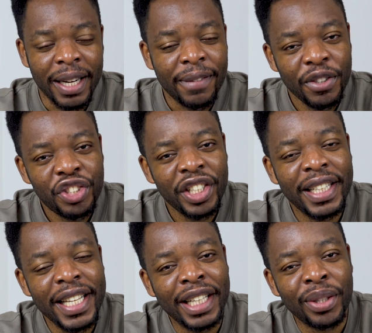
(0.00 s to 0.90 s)
And
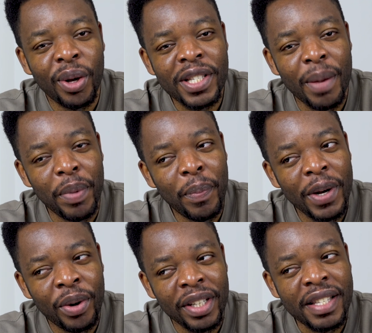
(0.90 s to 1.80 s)
unfortunately, I know some people
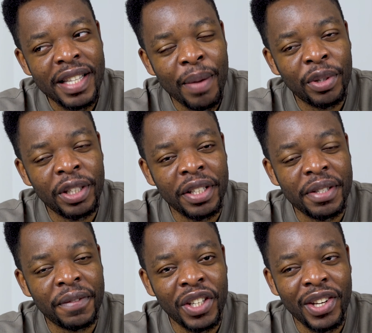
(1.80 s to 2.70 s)
are going to stumble on
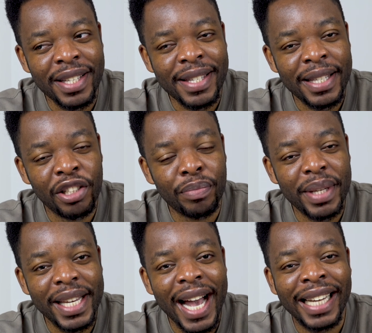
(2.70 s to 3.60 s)
this video and still
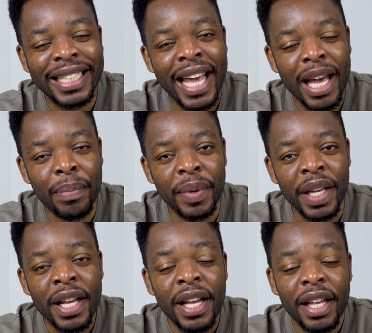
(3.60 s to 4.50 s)
be unhappy.
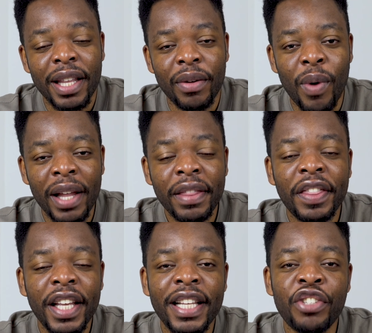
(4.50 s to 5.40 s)
The one
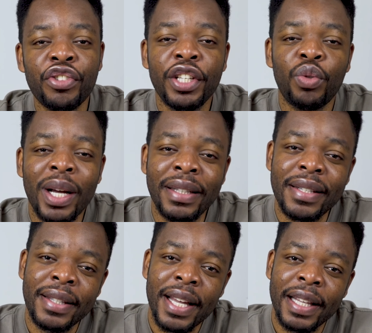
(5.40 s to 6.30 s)
thing that you need to
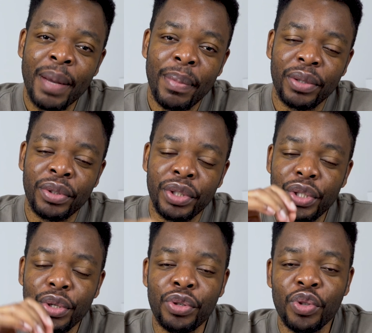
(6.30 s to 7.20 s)
understand about
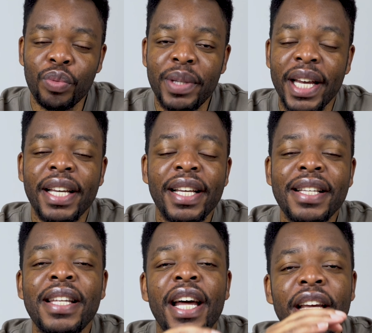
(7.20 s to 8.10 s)
YouTube, there
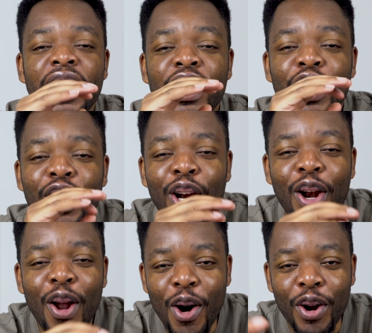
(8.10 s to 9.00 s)
is a
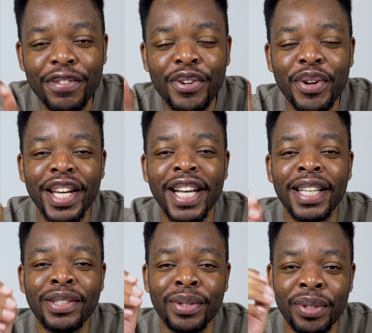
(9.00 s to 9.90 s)
lot of
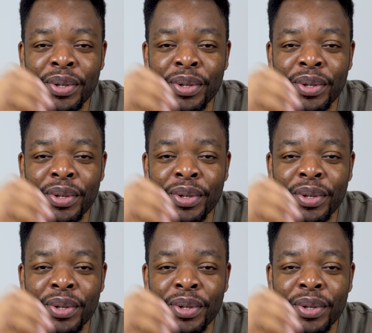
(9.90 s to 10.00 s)
creators on